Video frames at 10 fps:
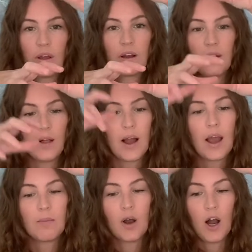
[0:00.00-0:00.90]
and
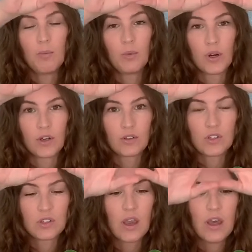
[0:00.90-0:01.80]
climb
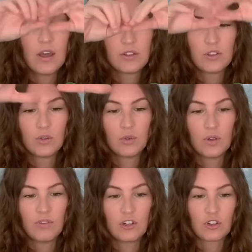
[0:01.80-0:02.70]
upwards to
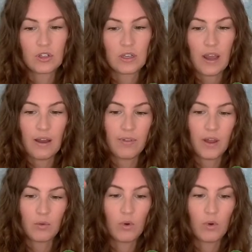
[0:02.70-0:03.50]
eventually have that